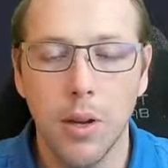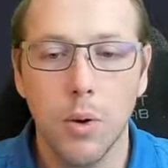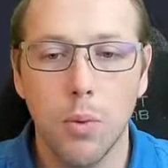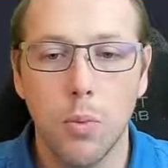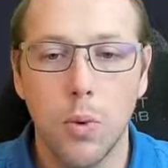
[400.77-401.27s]

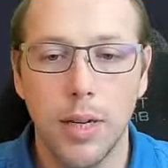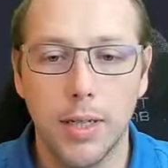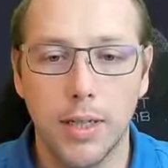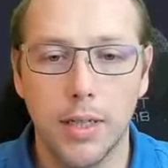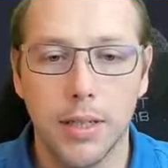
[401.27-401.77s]

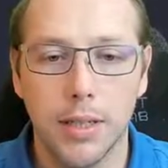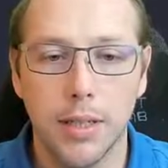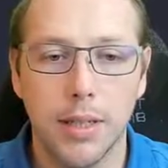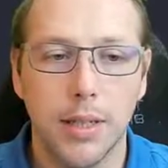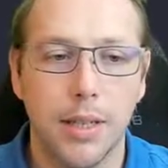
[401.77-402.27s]
What
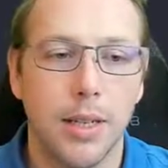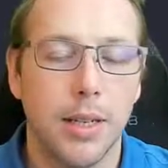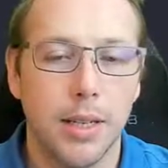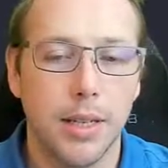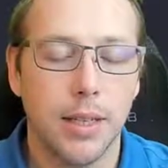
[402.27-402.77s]

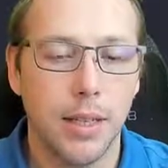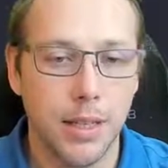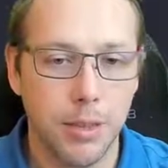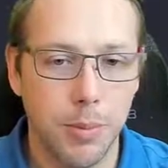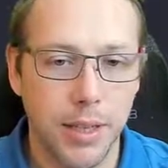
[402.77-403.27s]

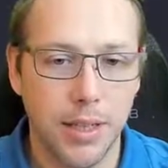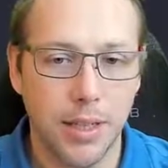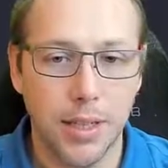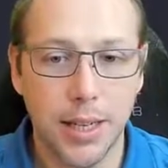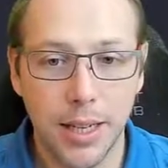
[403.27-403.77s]
is being
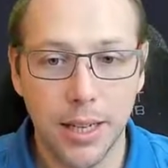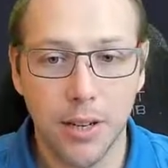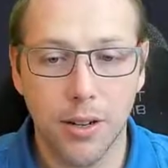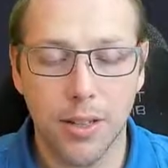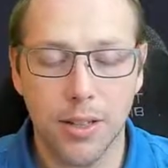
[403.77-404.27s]
done
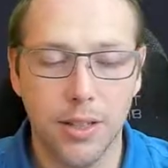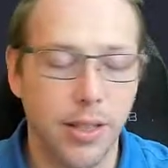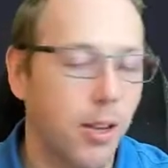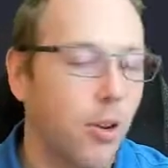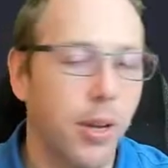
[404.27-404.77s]
here is
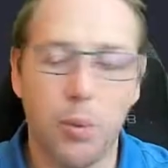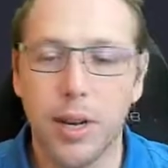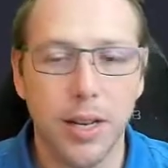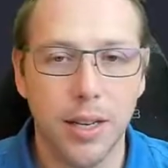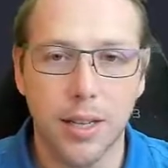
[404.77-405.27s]
like, okay, we're
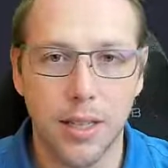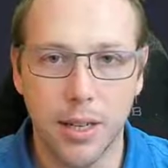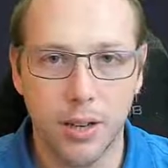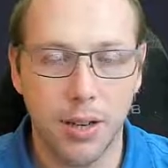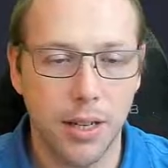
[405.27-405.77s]
not going to
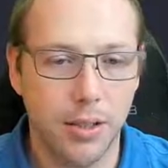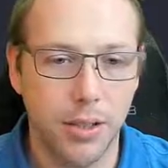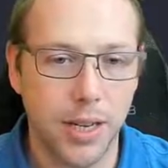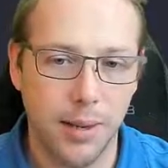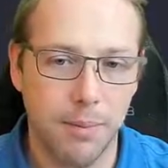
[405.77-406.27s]
declare another
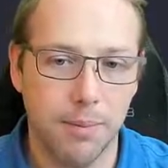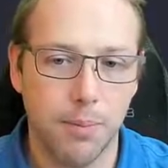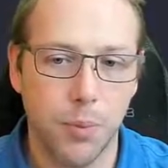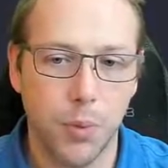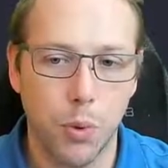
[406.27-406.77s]
type.
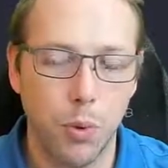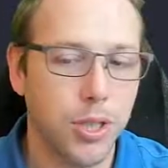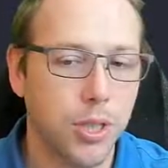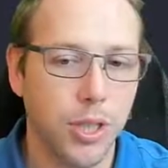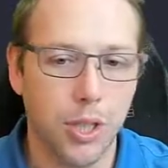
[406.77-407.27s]
We're
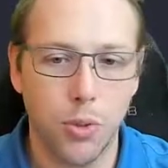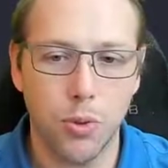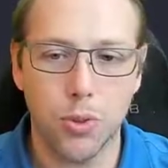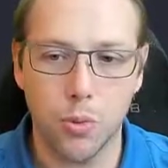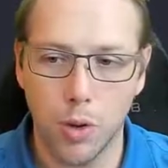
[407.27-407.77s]
just going to
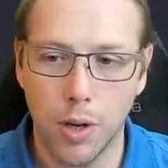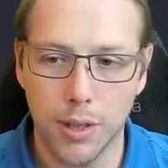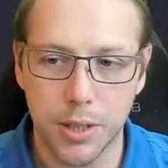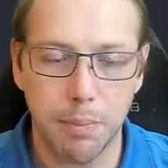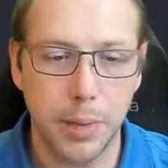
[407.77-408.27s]
use the raw
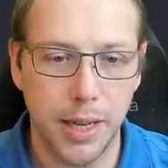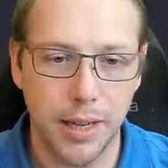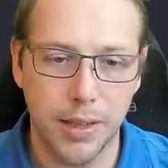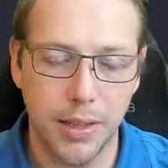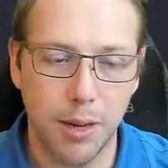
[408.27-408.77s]

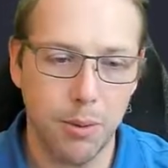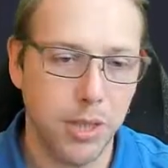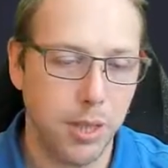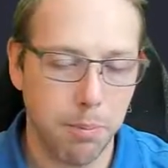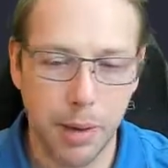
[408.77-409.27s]
span, and we're
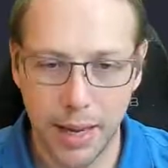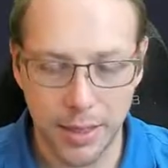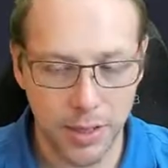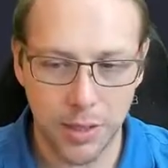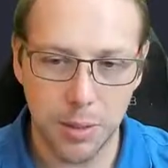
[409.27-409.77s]
just going to
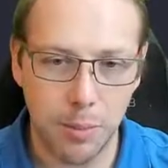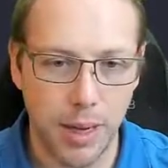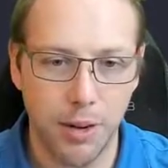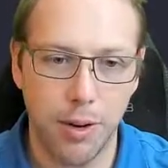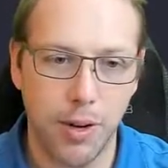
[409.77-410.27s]
pass the
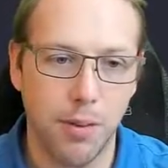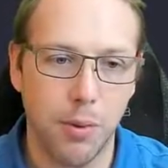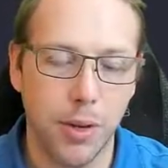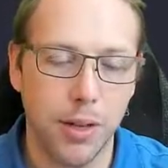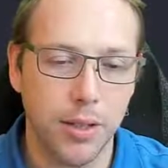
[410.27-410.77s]
span around
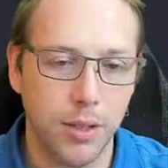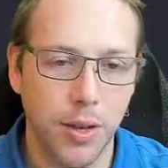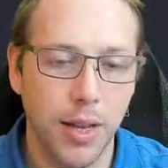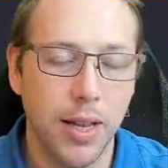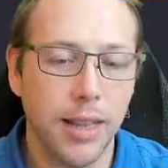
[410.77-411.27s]
everywhere.
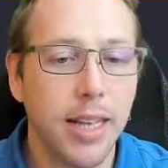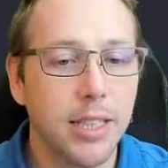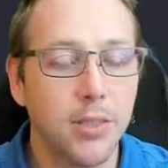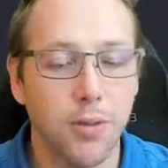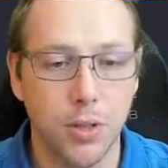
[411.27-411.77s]
So
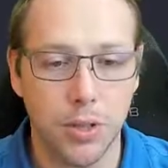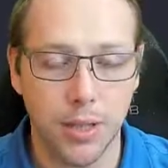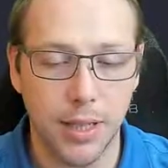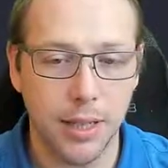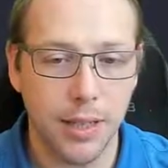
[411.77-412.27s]
that's the first
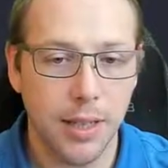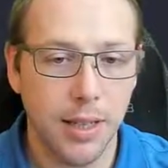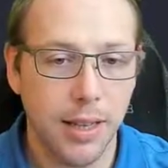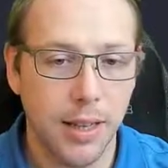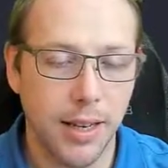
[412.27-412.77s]
thing.
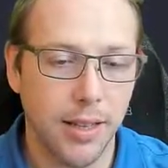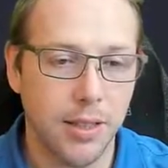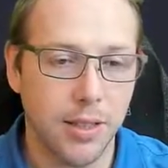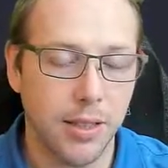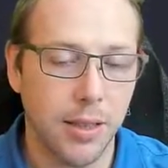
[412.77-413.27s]
That
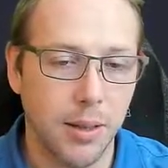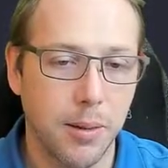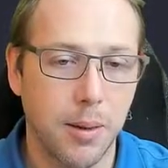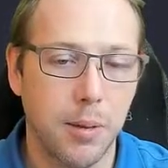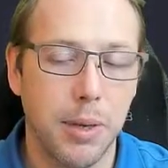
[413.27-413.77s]
is
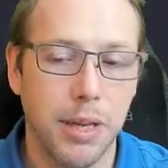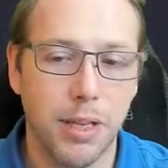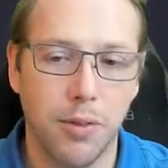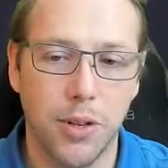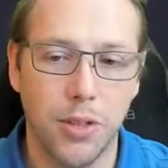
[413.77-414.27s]
a big
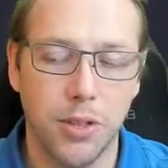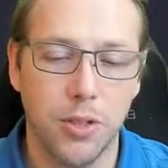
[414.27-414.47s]
difference.